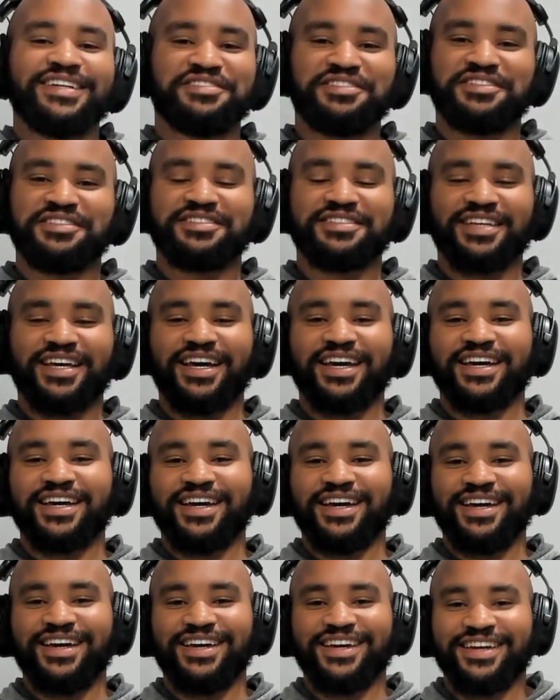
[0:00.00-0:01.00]
just
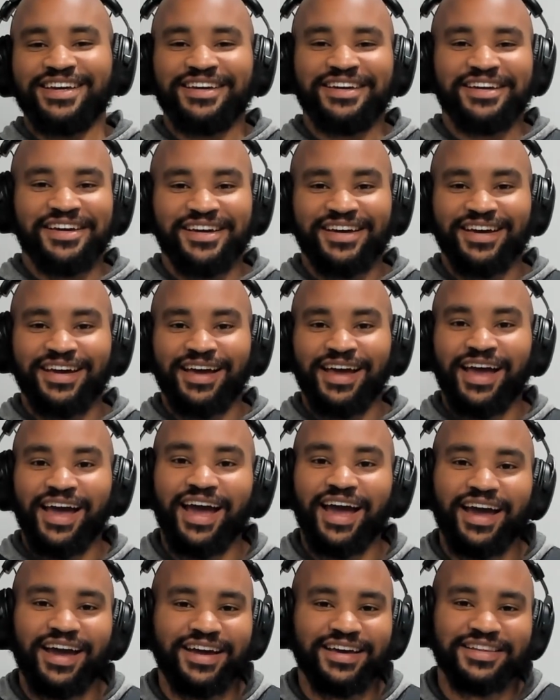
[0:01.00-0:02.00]
like,
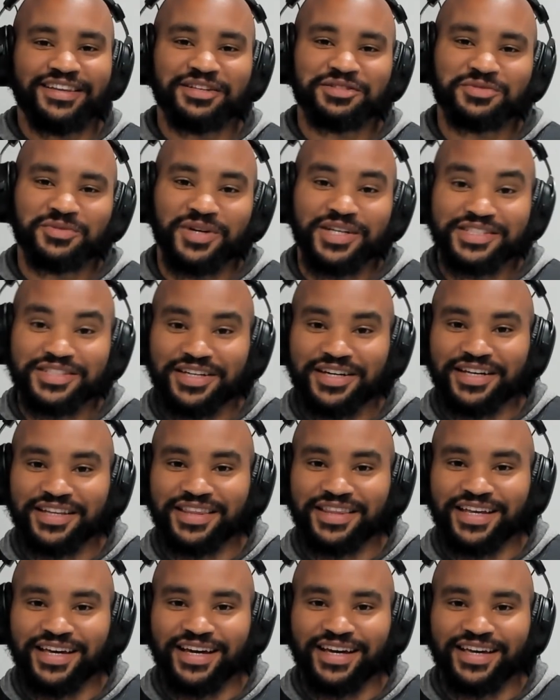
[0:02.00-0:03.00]
hey, this was a good
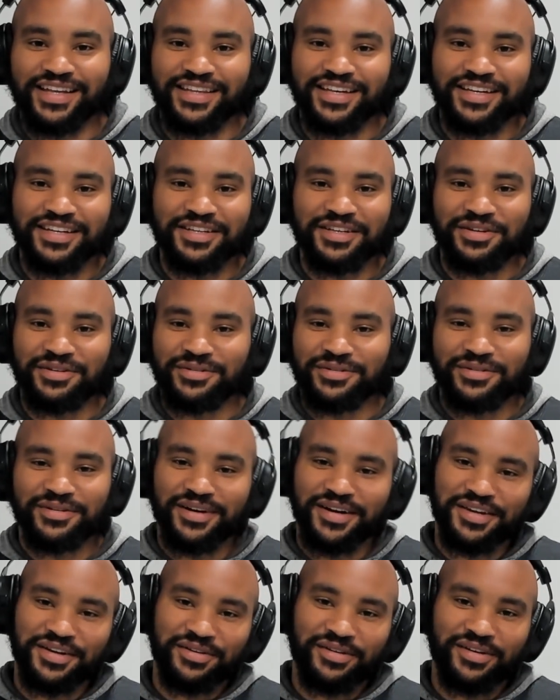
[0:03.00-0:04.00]
thing, and then
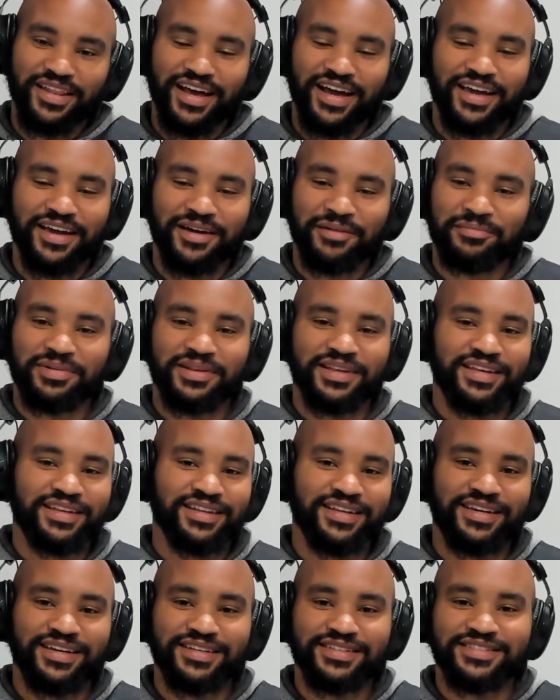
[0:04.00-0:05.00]
you like
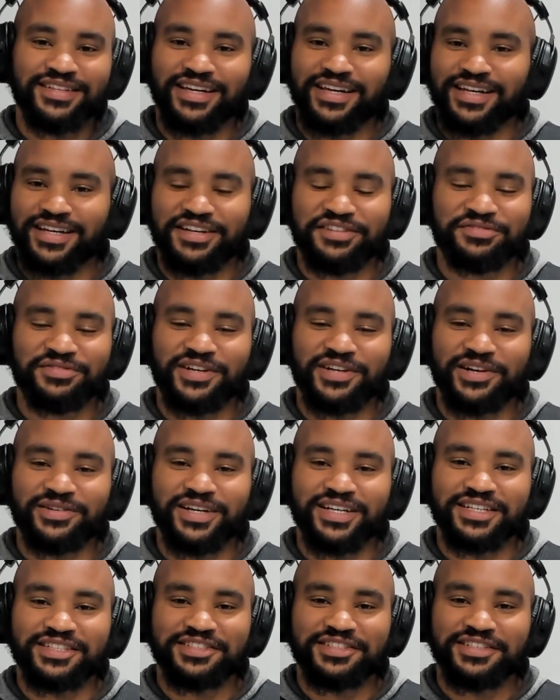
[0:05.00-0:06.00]
completely took it a different
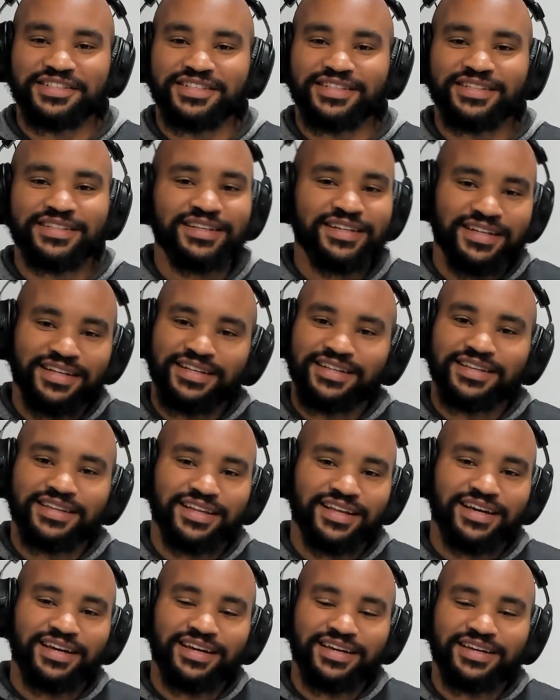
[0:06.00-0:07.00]
direction,
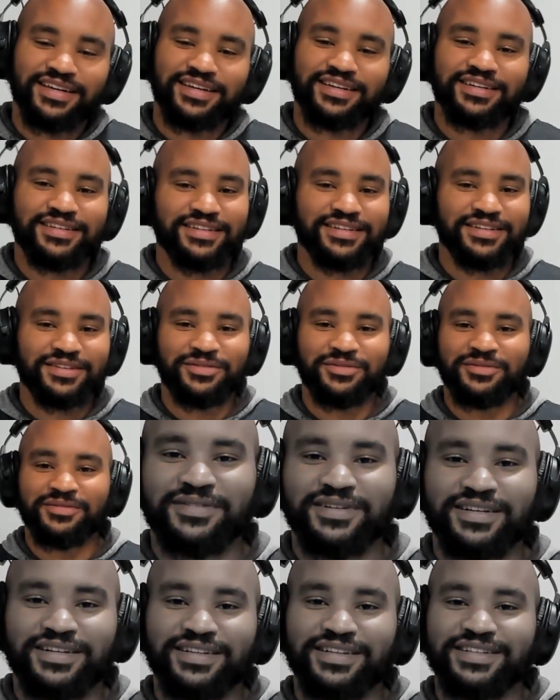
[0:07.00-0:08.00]
like,
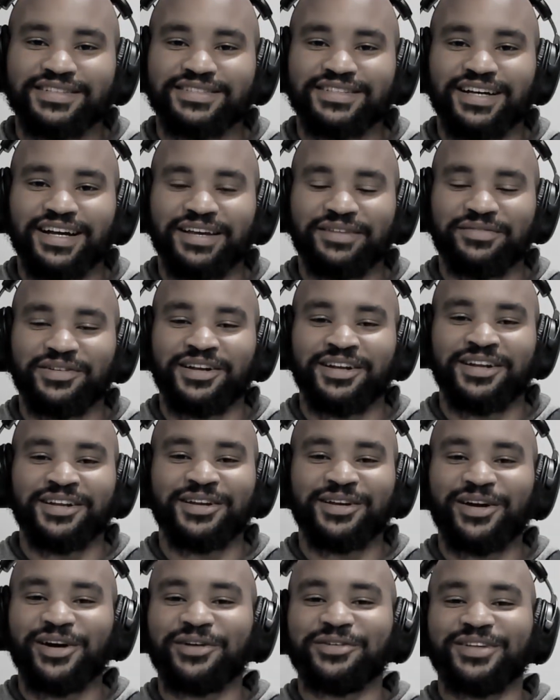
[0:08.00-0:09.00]
let's not
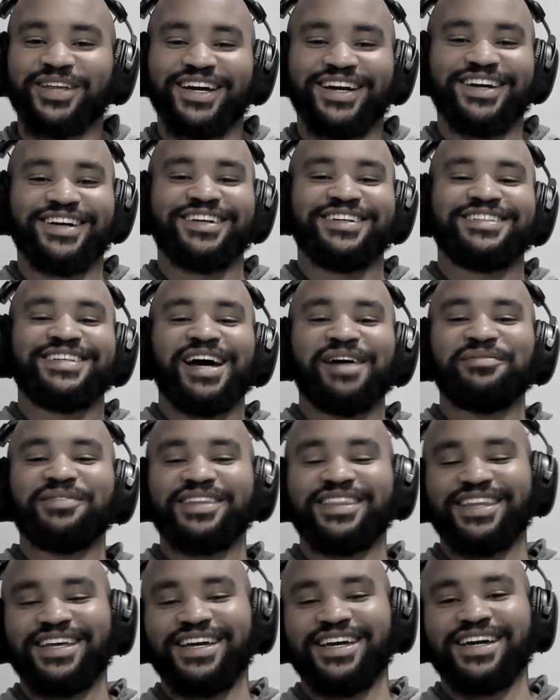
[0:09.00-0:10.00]
even go there type
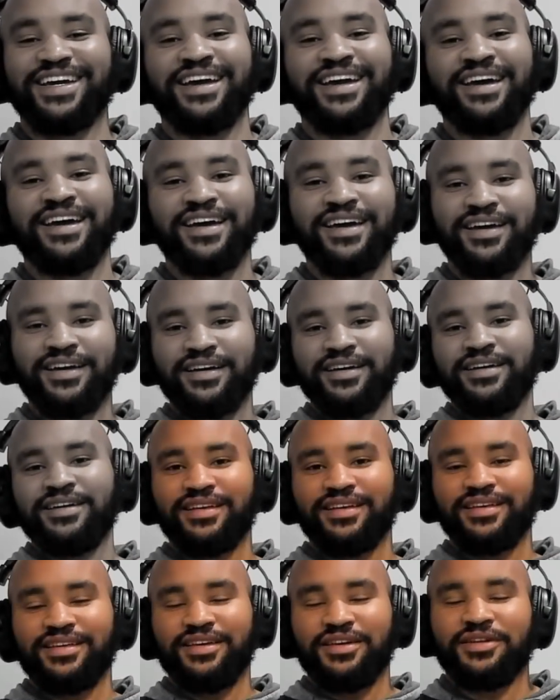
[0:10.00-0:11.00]
of thing.
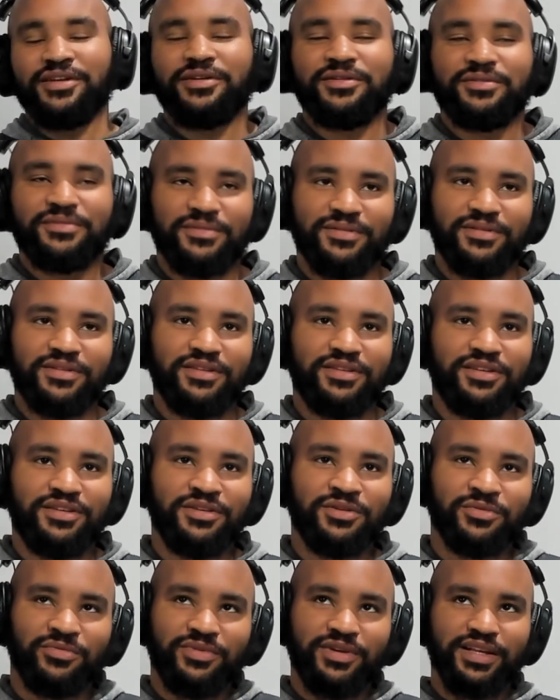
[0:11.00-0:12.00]
You know,
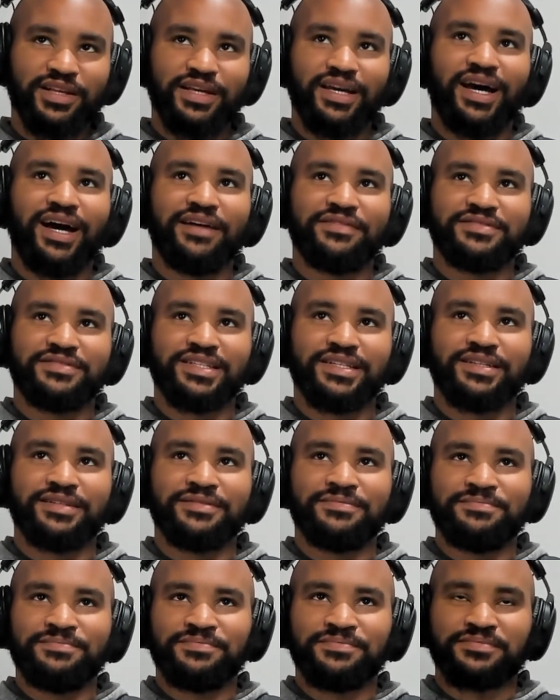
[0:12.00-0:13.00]
you really have to